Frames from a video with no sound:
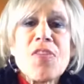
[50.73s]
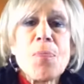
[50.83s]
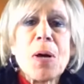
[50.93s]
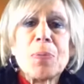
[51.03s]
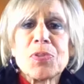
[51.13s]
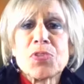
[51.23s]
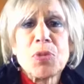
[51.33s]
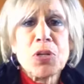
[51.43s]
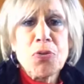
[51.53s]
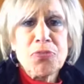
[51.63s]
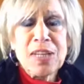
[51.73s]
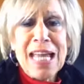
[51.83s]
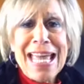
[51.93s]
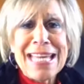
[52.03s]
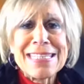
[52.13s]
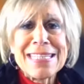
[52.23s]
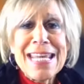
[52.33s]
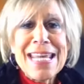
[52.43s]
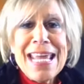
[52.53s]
the bubbles will go flat,